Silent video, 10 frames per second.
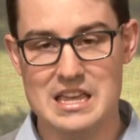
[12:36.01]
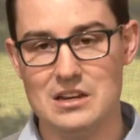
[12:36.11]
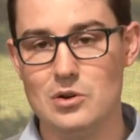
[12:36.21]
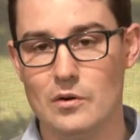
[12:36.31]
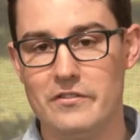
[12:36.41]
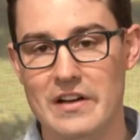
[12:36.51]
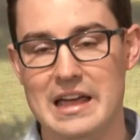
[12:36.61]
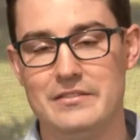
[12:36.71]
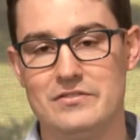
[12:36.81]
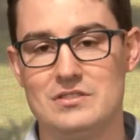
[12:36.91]
in your
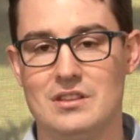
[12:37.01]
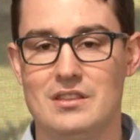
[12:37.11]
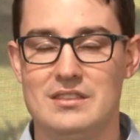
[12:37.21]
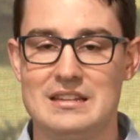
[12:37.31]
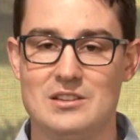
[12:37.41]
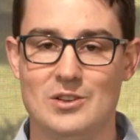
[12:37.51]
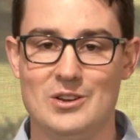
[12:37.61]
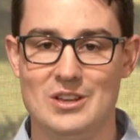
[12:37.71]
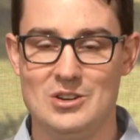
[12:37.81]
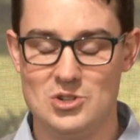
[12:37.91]
faith to the
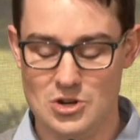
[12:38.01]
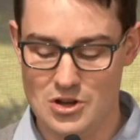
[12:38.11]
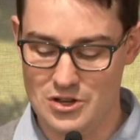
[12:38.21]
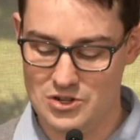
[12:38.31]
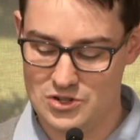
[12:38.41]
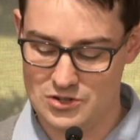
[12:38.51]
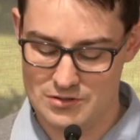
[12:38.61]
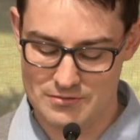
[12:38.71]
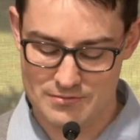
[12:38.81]
Thessalonian church.